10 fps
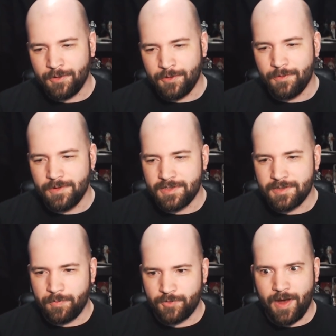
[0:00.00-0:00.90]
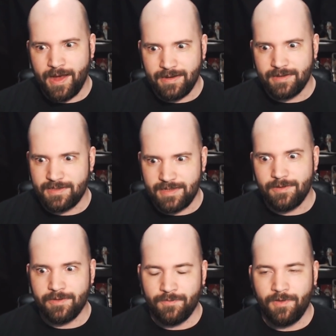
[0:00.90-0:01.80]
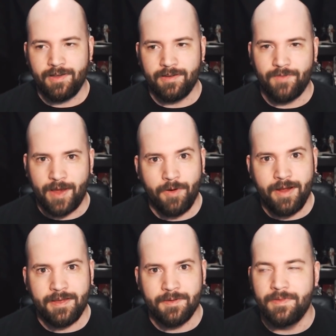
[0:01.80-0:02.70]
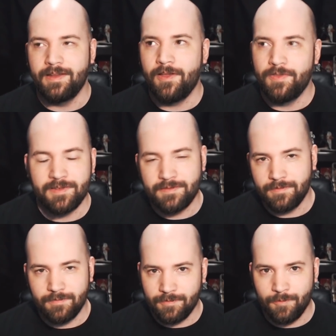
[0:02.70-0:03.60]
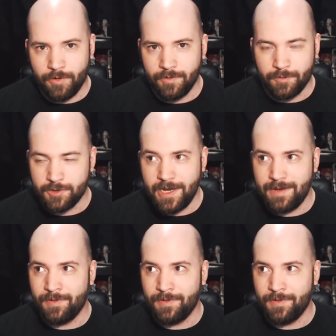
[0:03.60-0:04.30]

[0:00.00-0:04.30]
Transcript: who was trying to steal the fucking vibranium and all this wonderful shit.